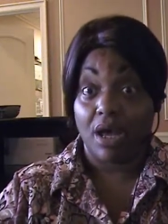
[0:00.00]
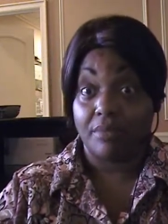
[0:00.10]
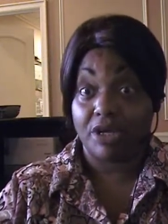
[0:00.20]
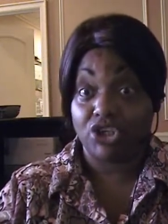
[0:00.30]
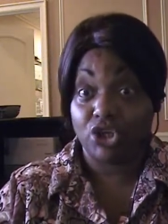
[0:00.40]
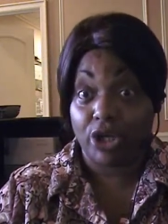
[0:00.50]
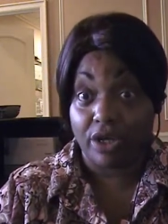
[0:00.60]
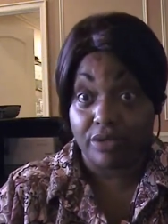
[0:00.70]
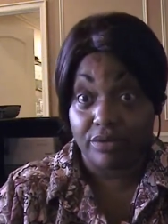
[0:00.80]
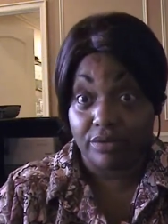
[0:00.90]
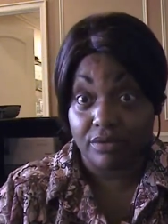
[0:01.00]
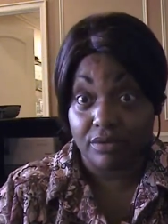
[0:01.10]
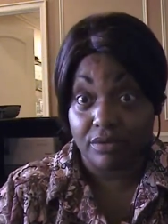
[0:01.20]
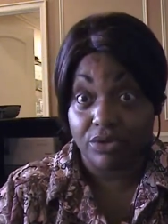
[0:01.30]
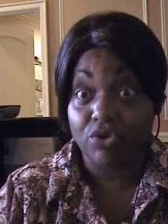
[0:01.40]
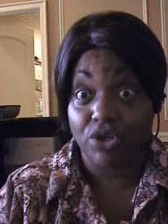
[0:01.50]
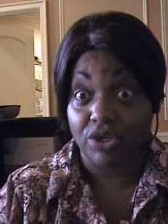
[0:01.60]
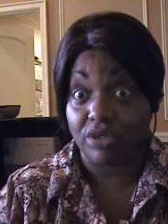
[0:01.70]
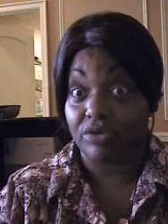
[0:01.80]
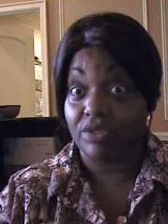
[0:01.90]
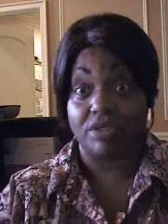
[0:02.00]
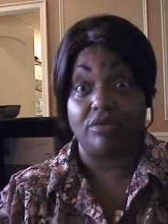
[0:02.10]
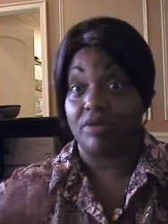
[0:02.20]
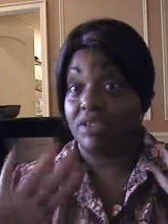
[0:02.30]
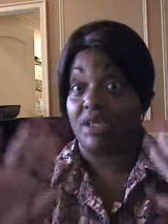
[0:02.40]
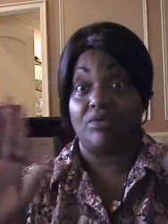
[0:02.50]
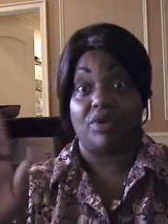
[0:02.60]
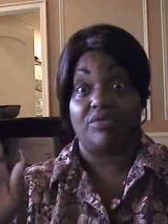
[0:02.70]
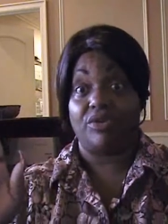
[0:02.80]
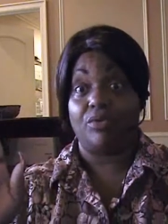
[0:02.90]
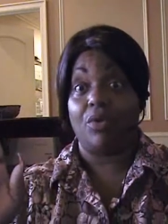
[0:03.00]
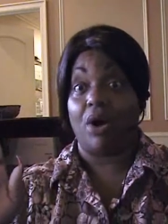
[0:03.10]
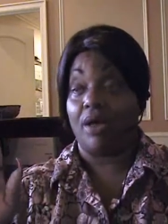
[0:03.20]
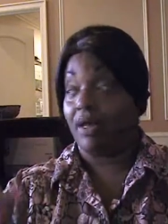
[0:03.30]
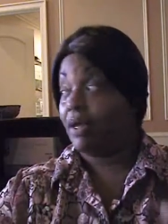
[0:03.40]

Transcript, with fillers: I'm not shitting on you. You could, you could, you could say whatever you want.